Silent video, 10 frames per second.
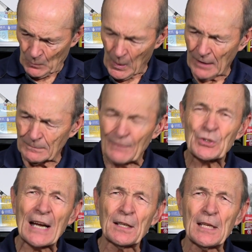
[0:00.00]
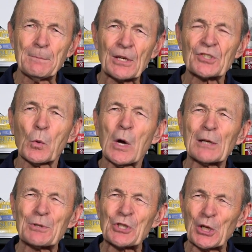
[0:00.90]
Well, it was kind of neat because the
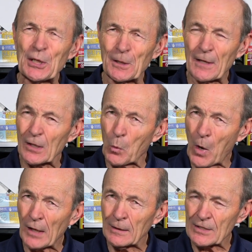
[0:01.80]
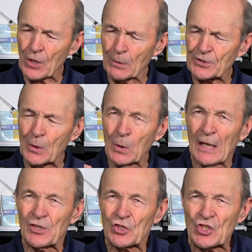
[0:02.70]
water was clear. Now the water is also
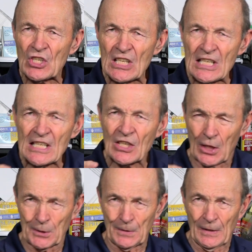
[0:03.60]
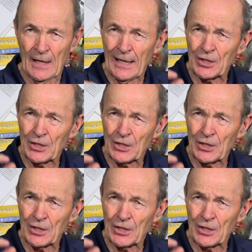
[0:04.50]
tea colored.